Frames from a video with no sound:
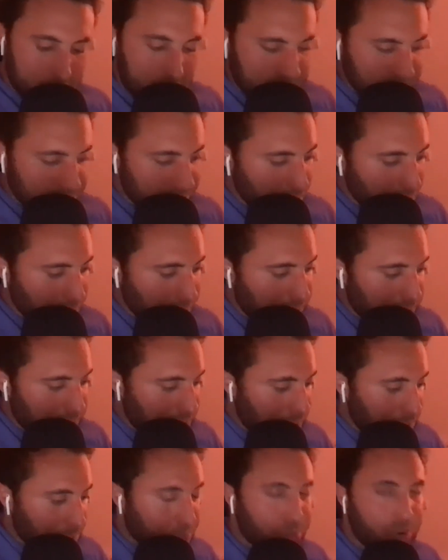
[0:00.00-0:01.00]
so
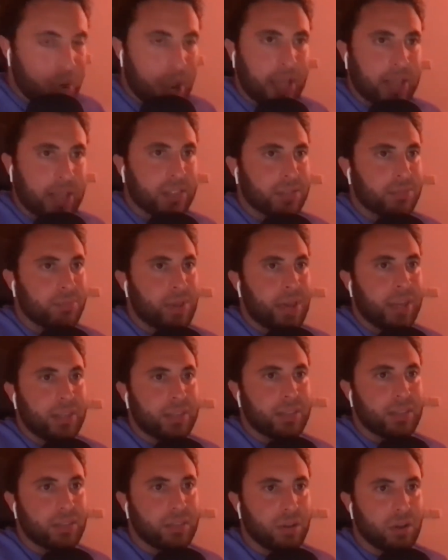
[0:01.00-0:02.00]
easy to practice medicine